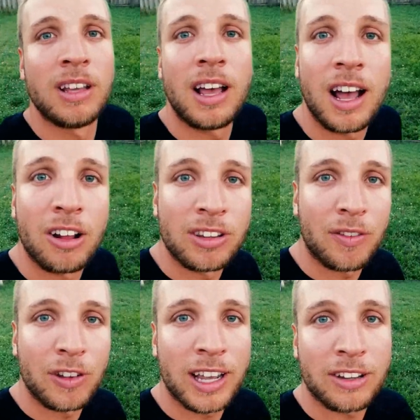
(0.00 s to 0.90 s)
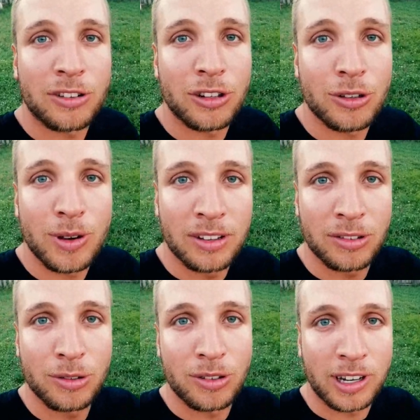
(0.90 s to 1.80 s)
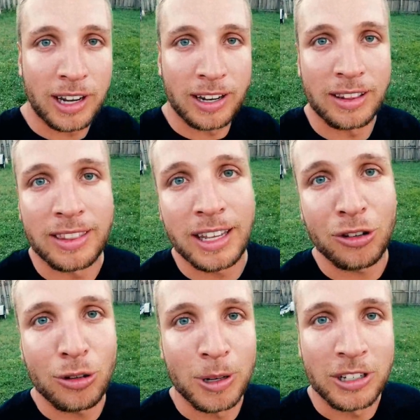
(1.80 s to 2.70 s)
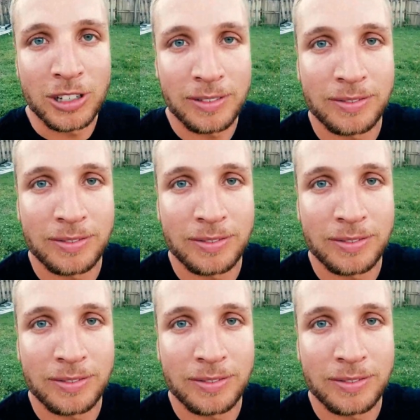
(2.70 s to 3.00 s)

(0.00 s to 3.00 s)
I'll definitely answer you as soon as I can. Thank you so much.